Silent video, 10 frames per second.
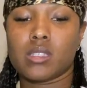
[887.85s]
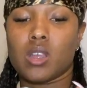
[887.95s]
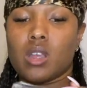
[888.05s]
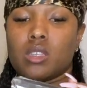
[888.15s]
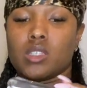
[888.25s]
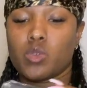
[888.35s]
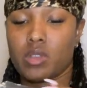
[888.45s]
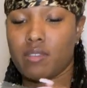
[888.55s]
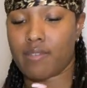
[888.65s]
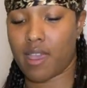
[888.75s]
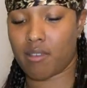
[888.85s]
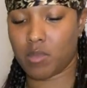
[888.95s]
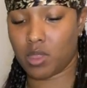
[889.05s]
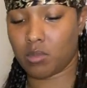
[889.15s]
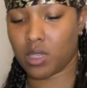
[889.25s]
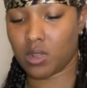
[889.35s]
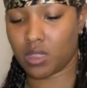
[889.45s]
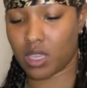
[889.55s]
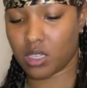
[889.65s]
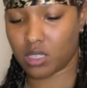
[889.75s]
are the 25 millimeter
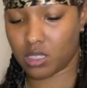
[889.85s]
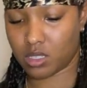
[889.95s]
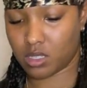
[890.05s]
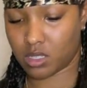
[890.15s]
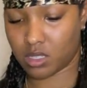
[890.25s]
lashes.